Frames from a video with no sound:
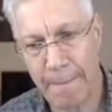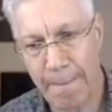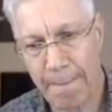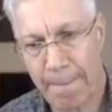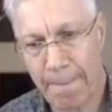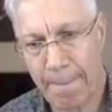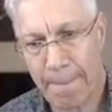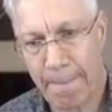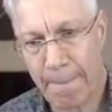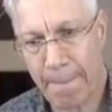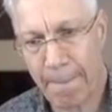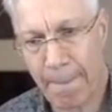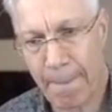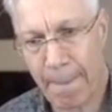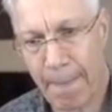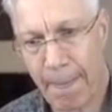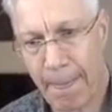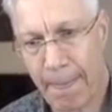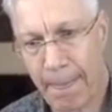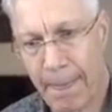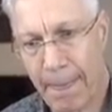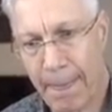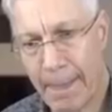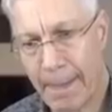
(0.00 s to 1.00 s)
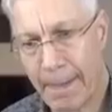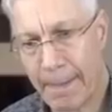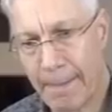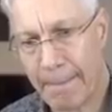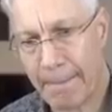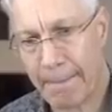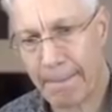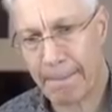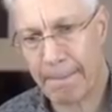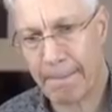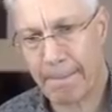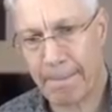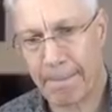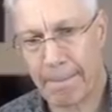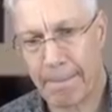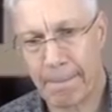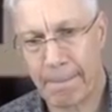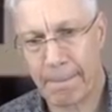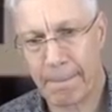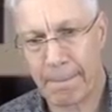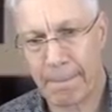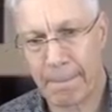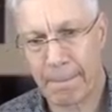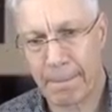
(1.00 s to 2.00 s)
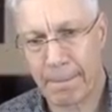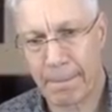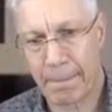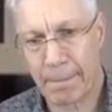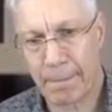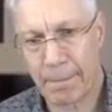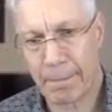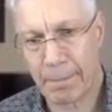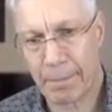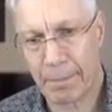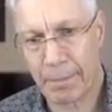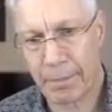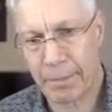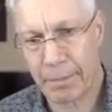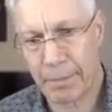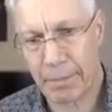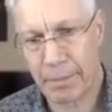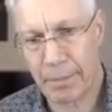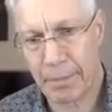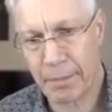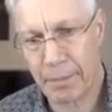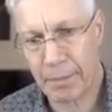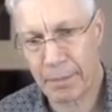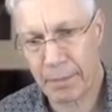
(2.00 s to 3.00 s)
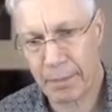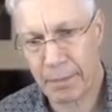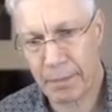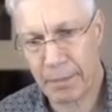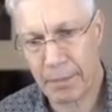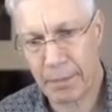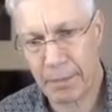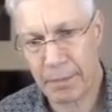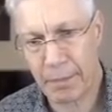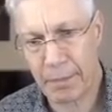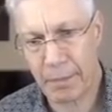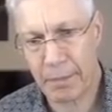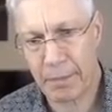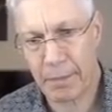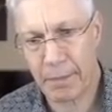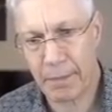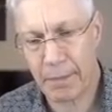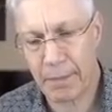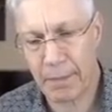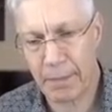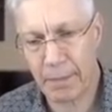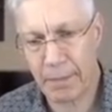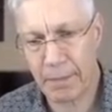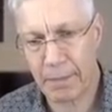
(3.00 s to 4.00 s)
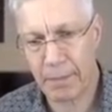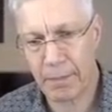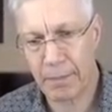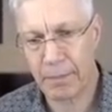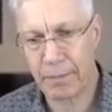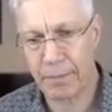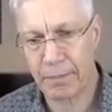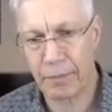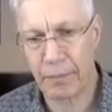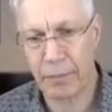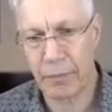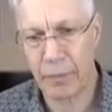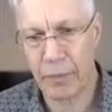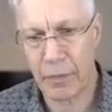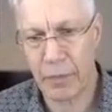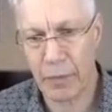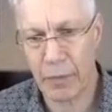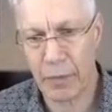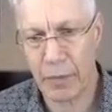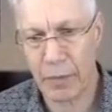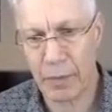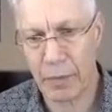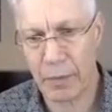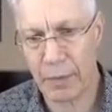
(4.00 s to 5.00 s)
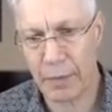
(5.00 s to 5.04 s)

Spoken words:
[no speech]